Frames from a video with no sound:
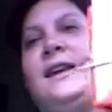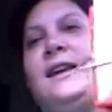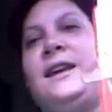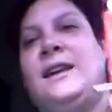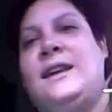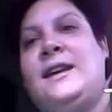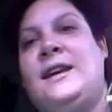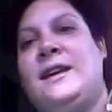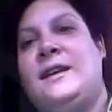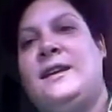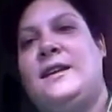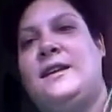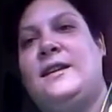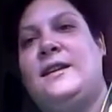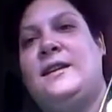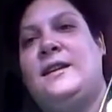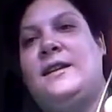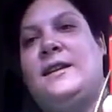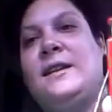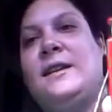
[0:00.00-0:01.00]
I had
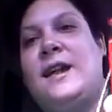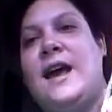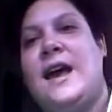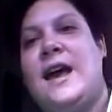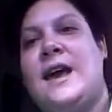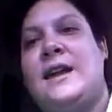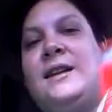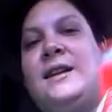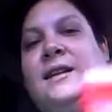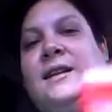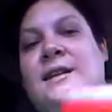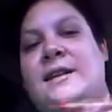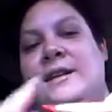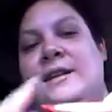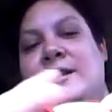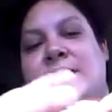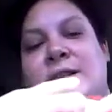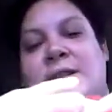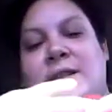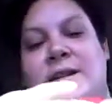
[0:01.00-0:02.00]
lucky
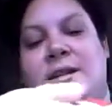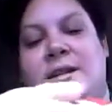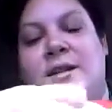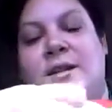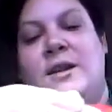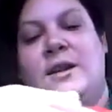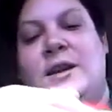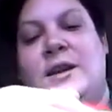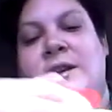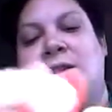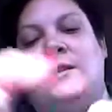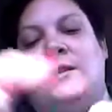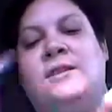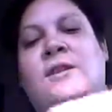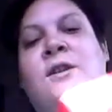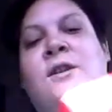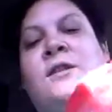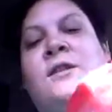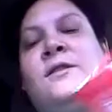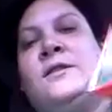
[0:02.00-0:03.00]
stars in
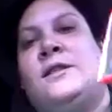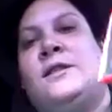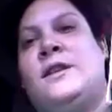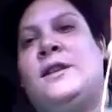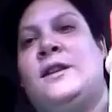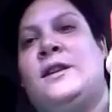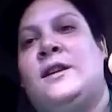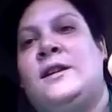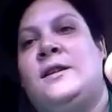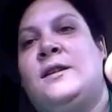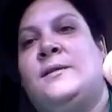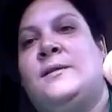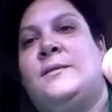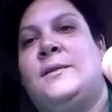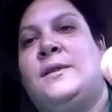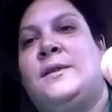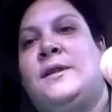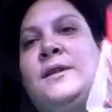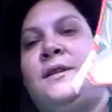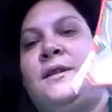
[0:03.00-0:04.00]
there, but
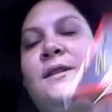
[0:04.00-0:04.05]
doggone.